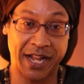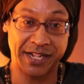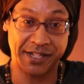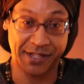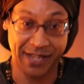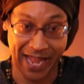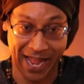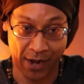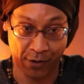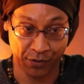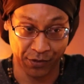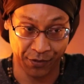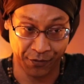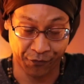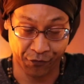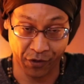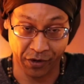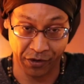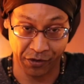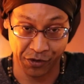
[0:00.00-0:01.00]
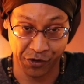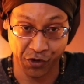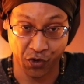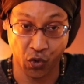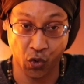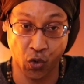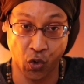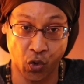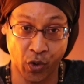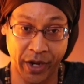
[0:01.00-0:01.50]
that's out in front of the
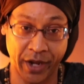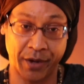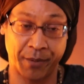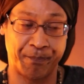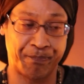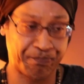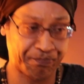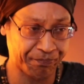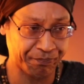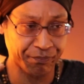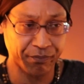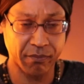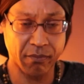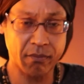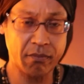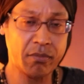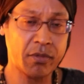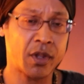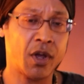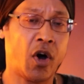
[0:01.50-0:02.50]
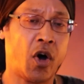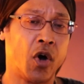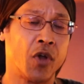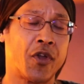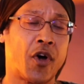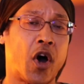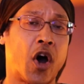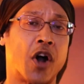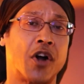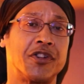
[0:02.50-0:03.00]
school, and
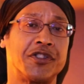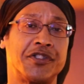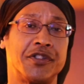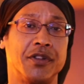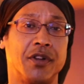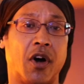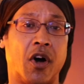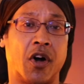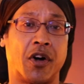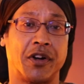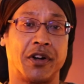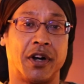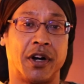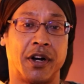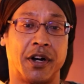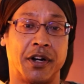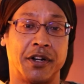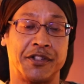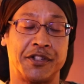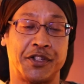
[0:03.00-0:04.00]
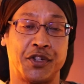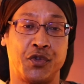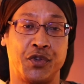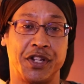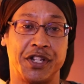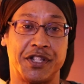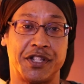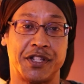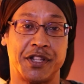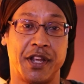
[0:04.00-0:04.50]
all the art
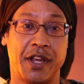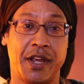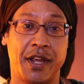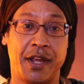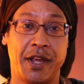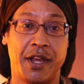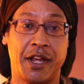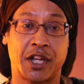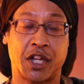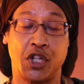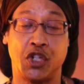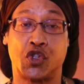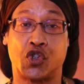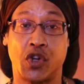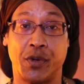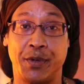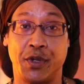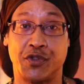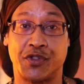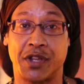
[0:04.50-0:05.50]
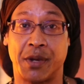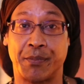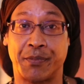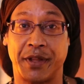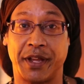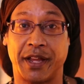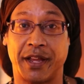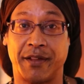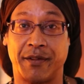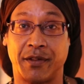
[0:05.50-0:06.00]
students contribute
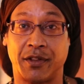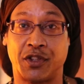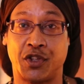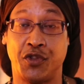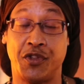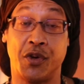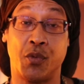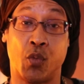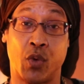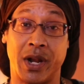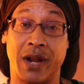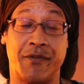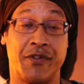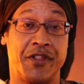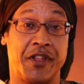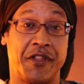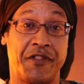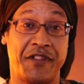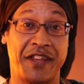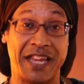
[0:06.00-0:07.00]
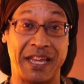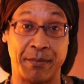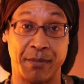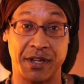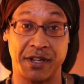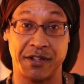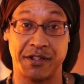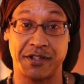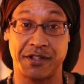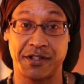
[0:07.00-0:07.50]
something to whatever the
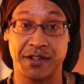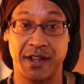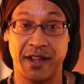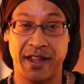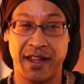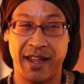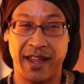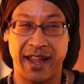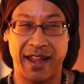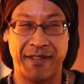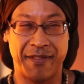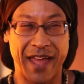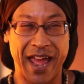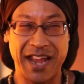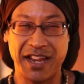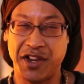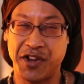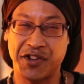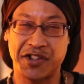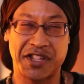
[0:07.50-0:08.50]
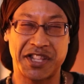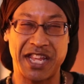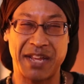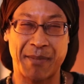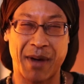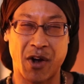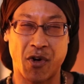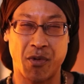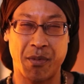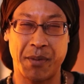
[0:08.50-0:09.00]
theme is. And that year's
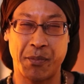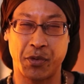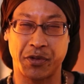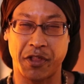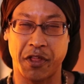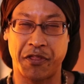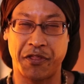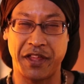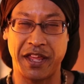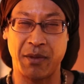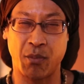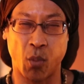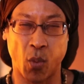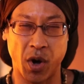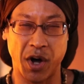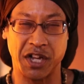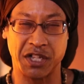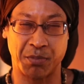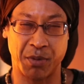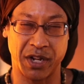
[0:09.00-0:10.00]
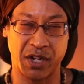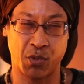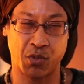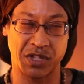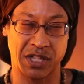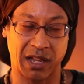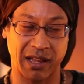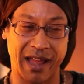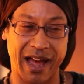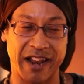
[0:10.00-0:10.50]
theme, I don't remember what the theme was, but there
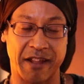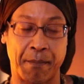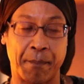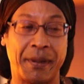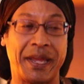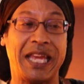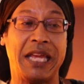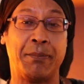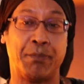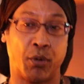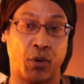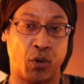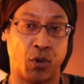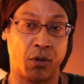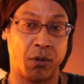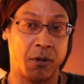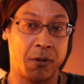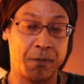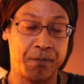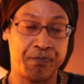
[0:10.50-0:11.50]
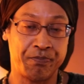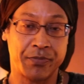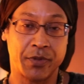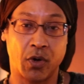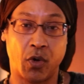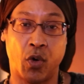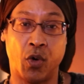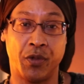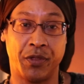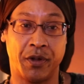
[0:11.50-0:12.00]
was a lot of people
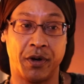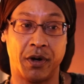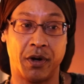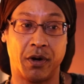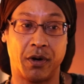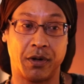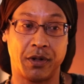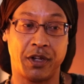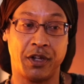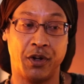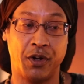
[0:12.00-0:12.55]
on the